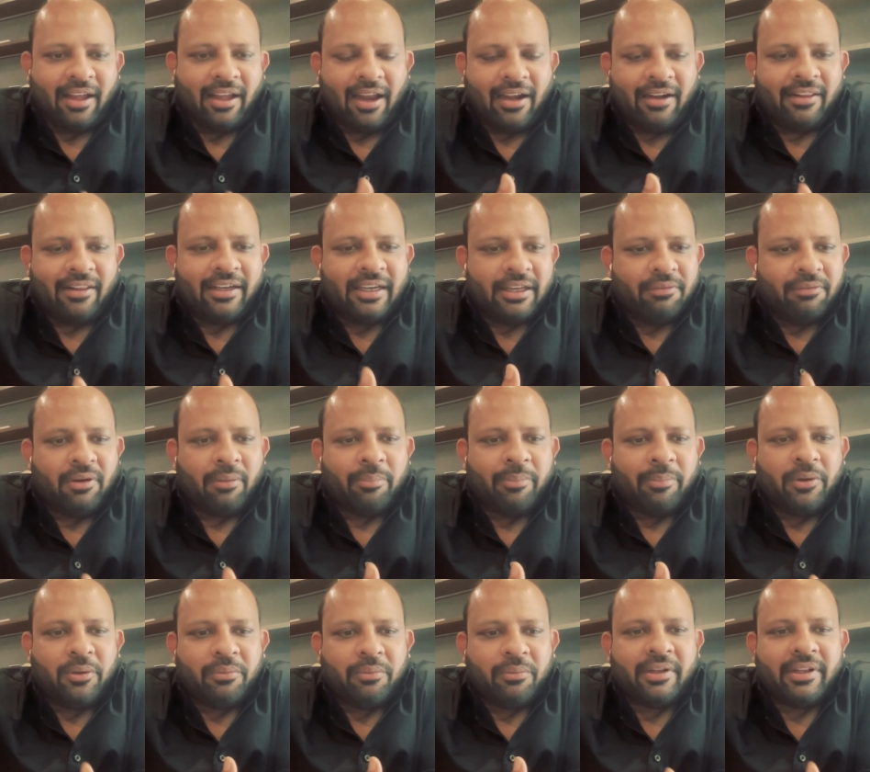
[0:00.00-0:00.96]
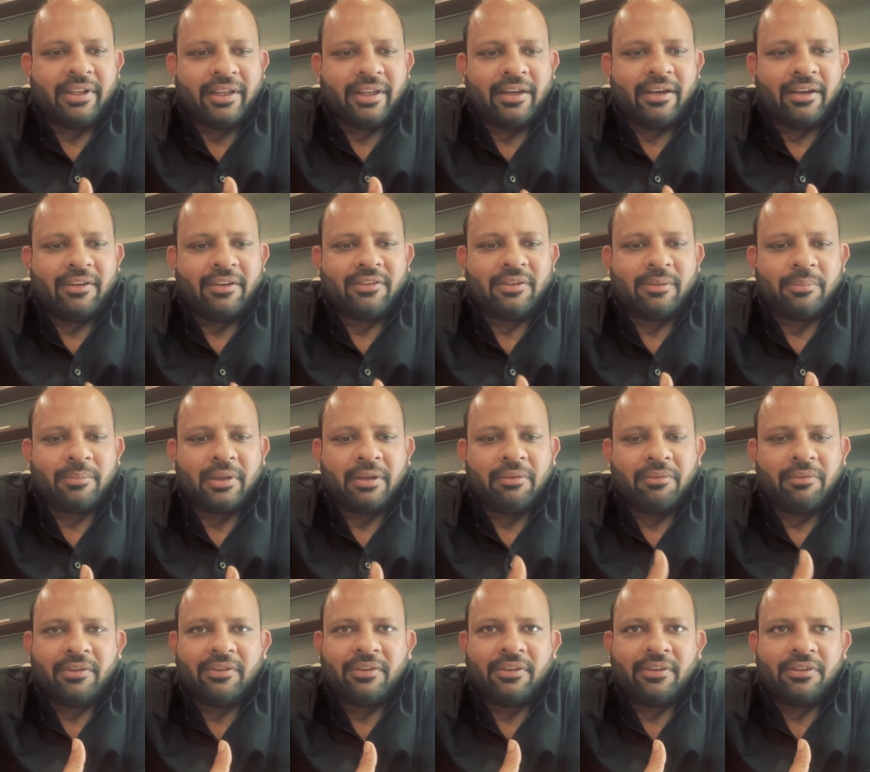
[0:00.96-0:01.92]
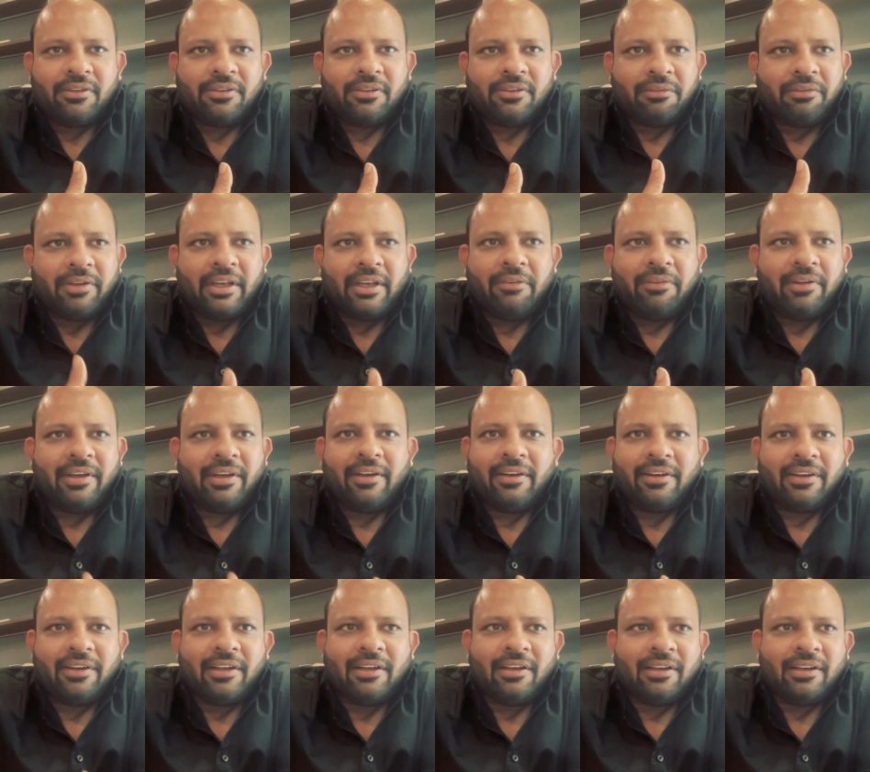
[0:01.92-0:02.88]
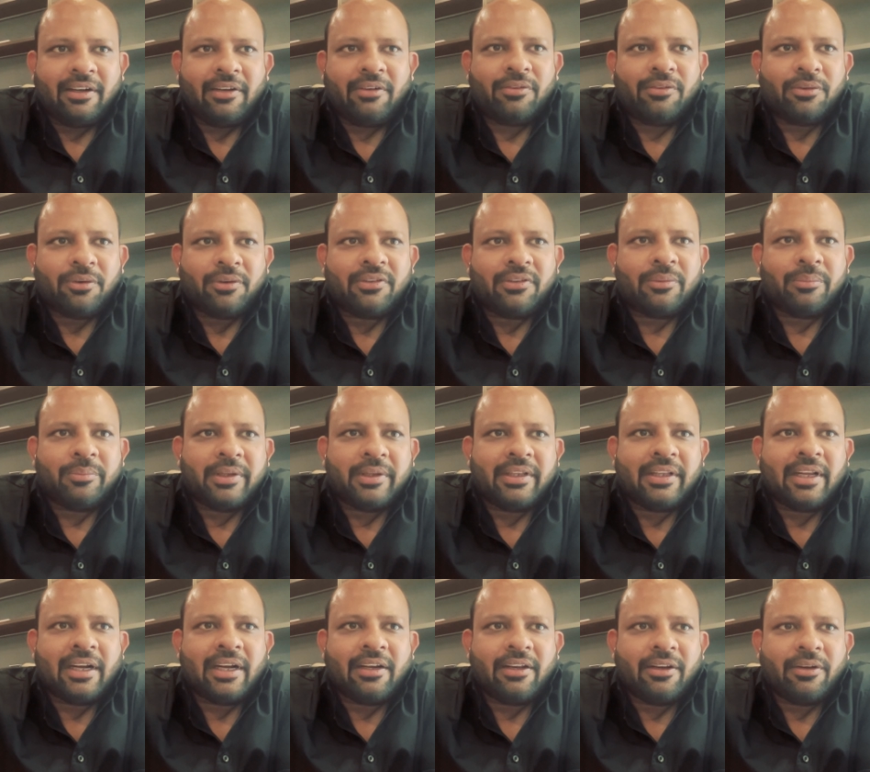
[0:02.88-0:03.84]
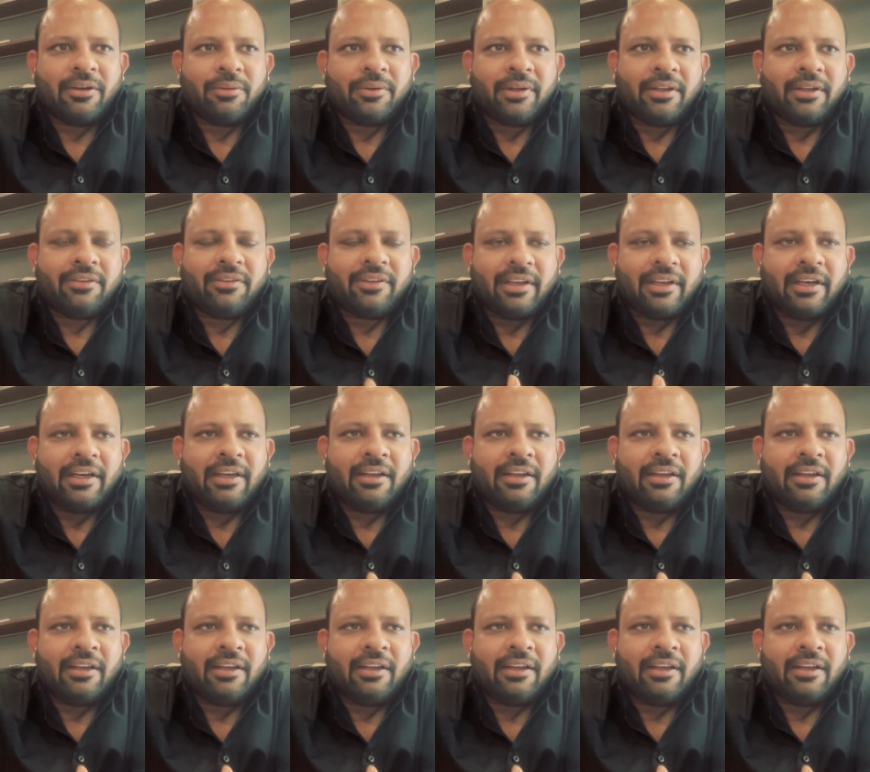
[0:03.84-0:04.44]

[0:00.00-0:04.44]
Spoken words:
And the development over there is something which is very, very real. It is think that, there's